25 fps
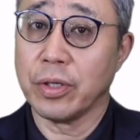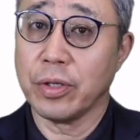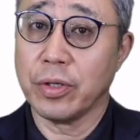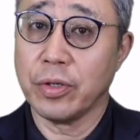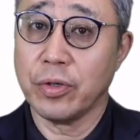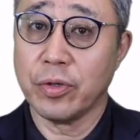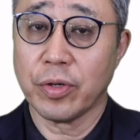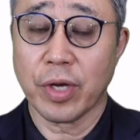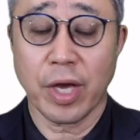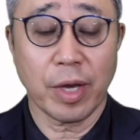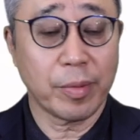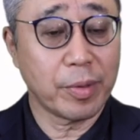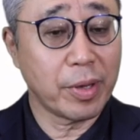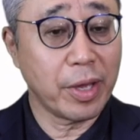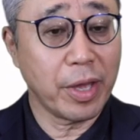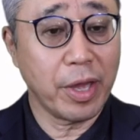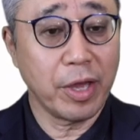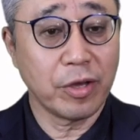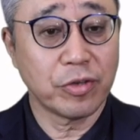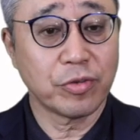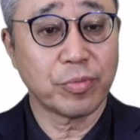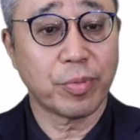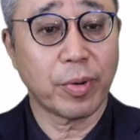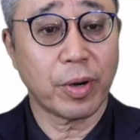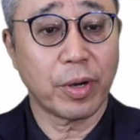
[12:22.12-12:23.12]
you have
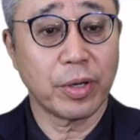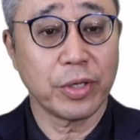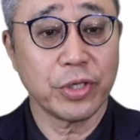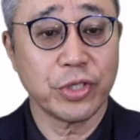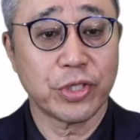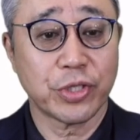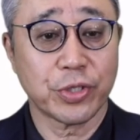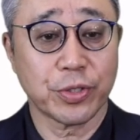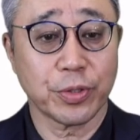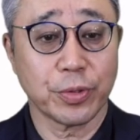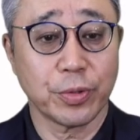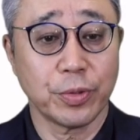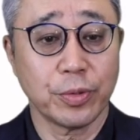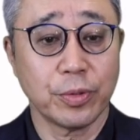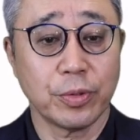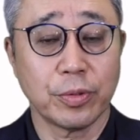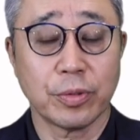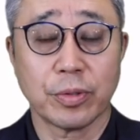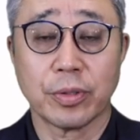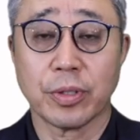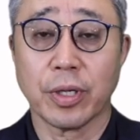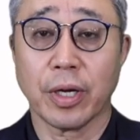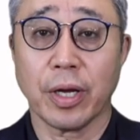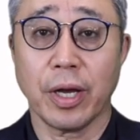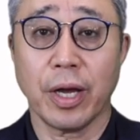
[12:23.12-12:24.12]
a FBAR issue,
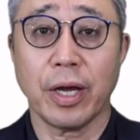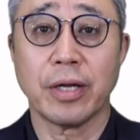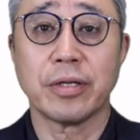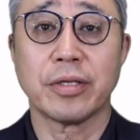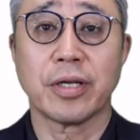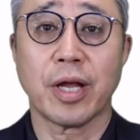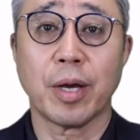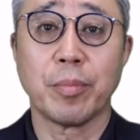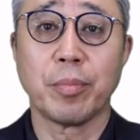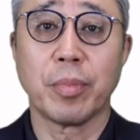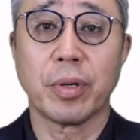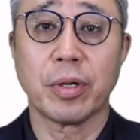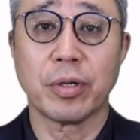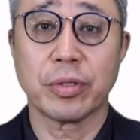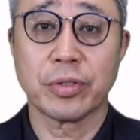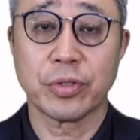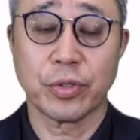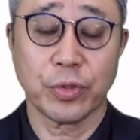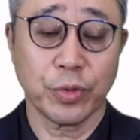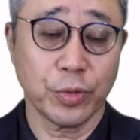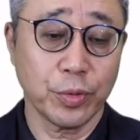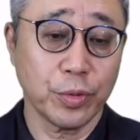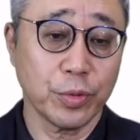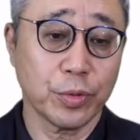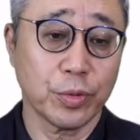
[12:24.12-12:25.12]
and number
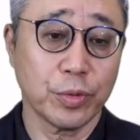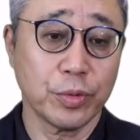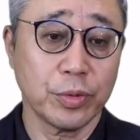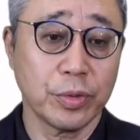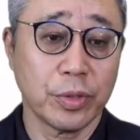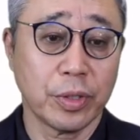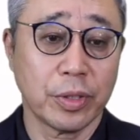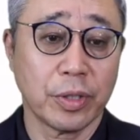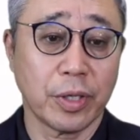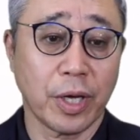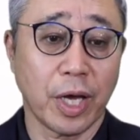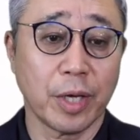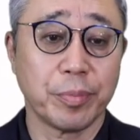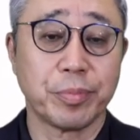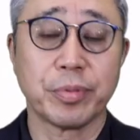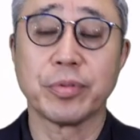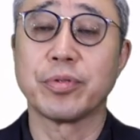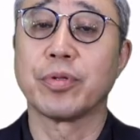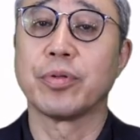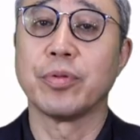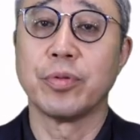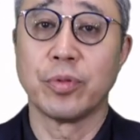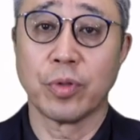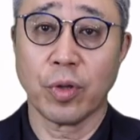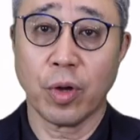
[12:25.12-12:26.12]
two, I
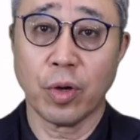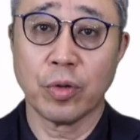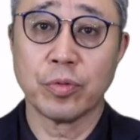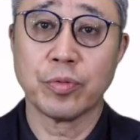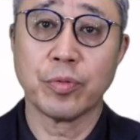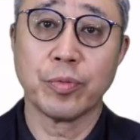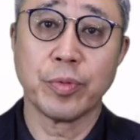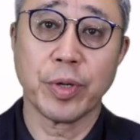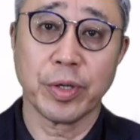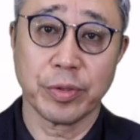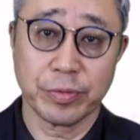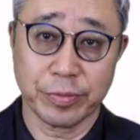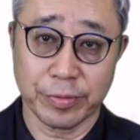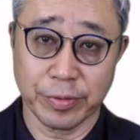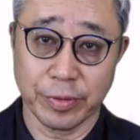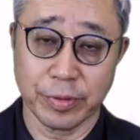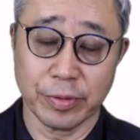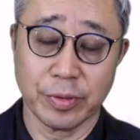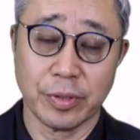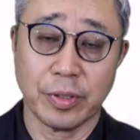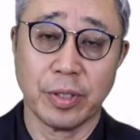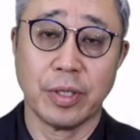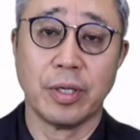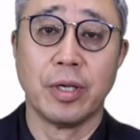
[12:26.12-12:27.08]
put non-willful.